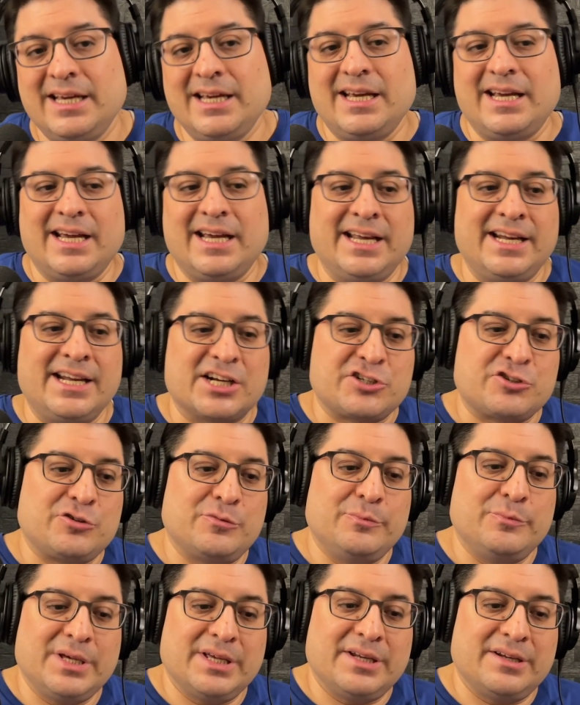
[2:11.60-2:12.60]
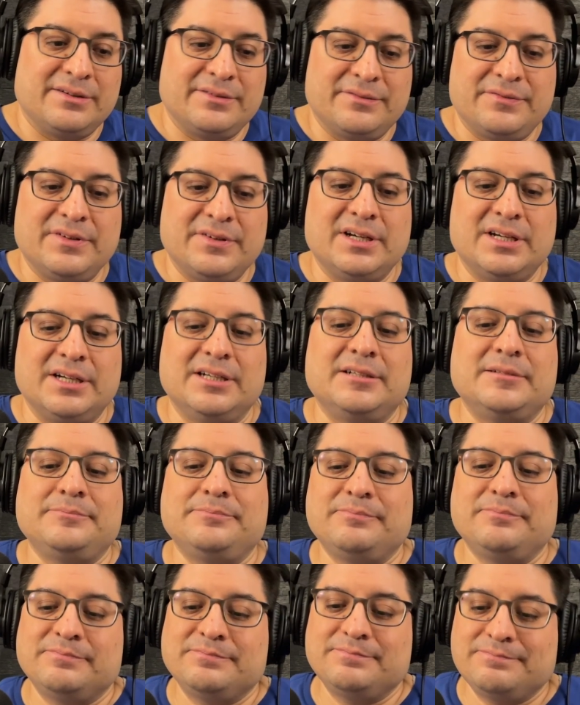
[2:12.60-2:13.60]
an extra bit of
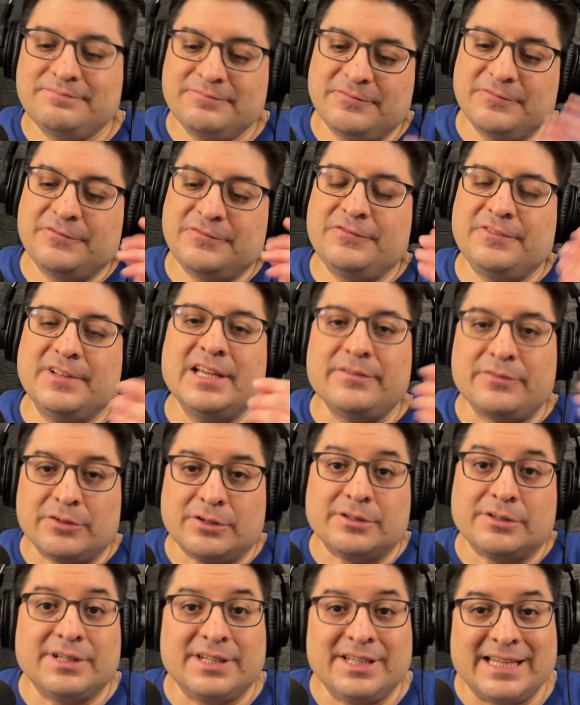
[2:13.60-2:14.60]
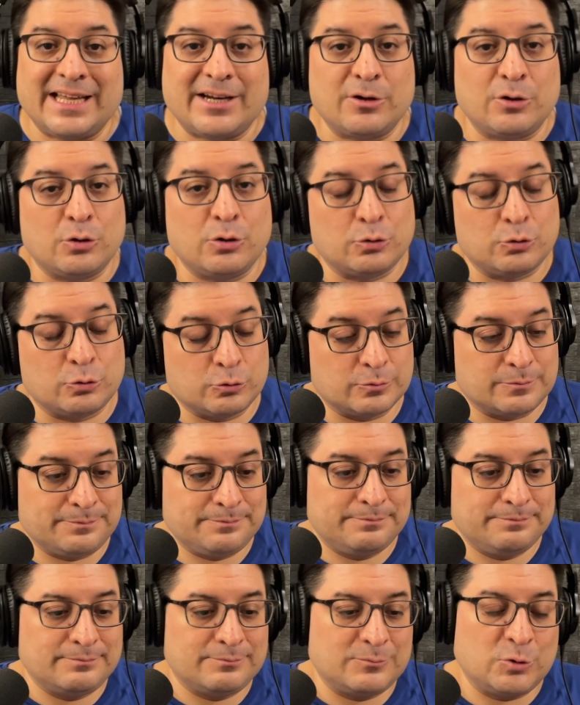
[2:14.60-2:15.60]
flavor in that whole
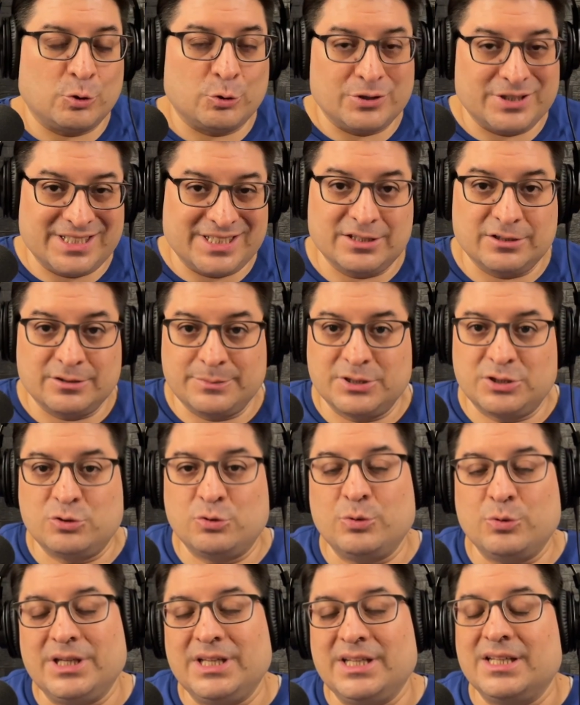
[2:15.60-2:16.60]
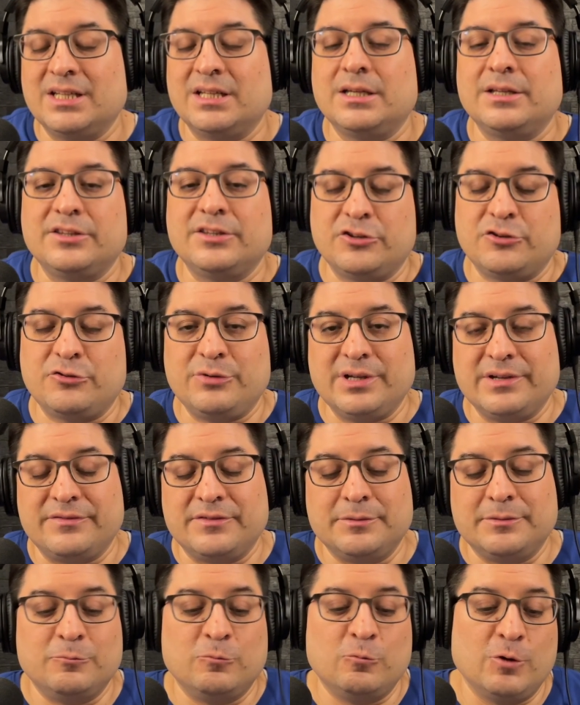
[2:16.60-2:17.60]
ordeal between the three of
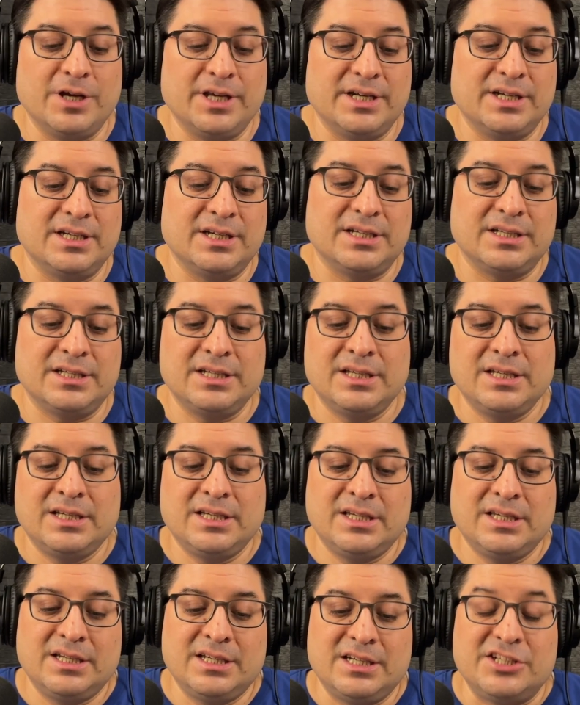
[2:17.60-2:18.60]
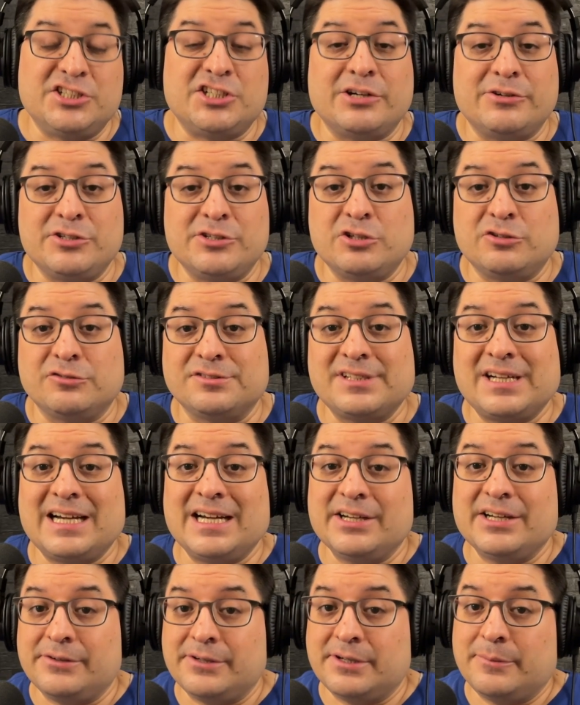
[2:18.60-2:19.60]
them when Jerry Jones
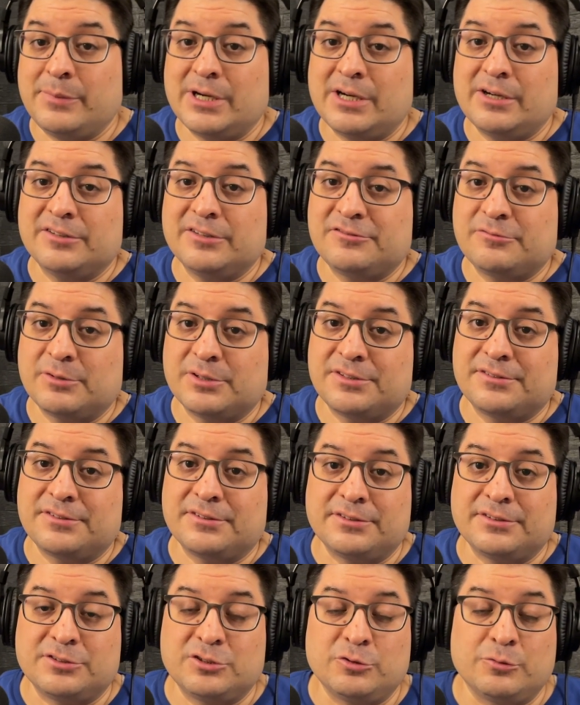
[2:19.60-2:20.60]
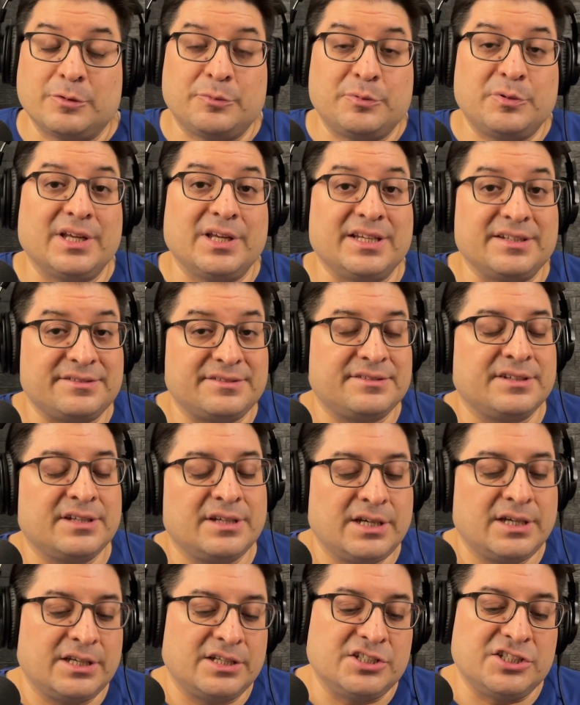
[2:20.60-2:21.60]
hired Barry Switzer to replace
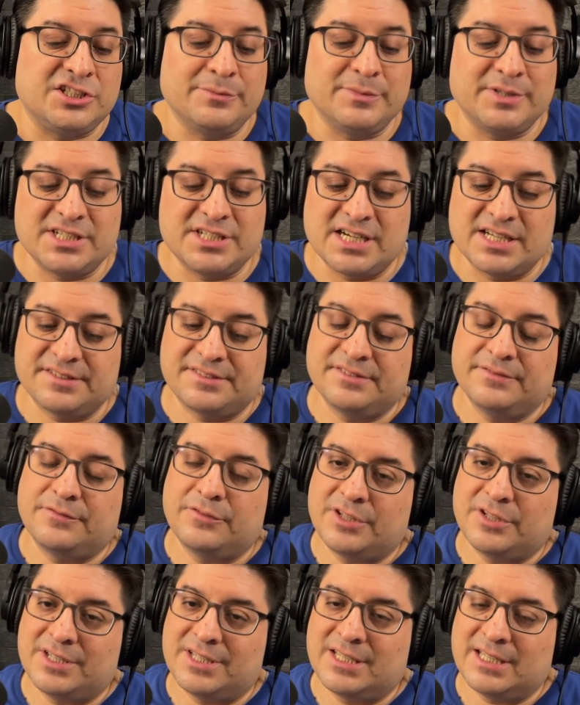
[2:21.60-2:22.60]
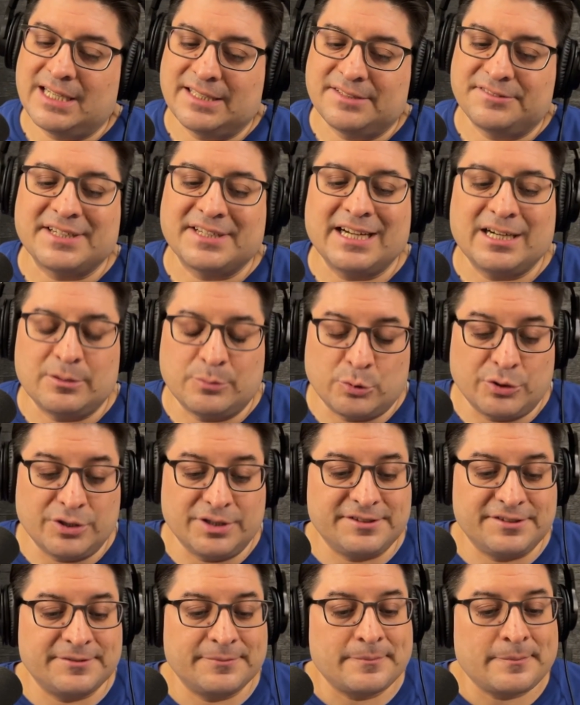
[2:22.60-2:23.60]
Jimmy Johnson for the Dallas
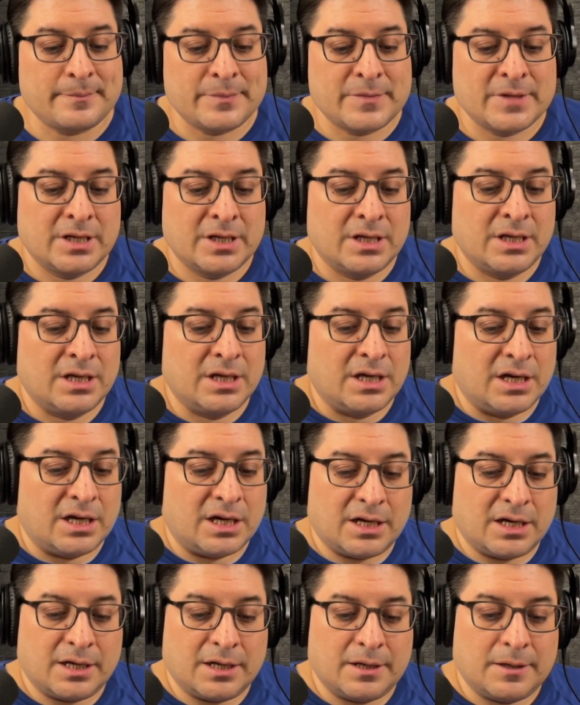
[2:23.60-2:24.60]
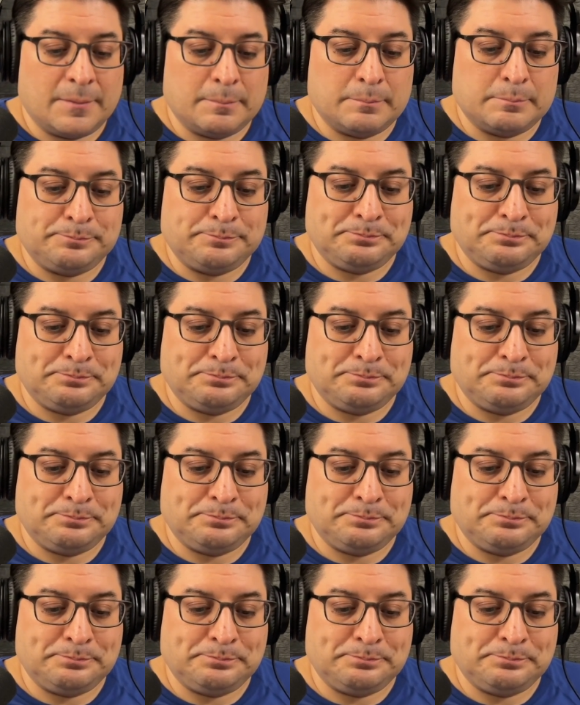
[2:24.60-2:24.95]
Cowboys. Now,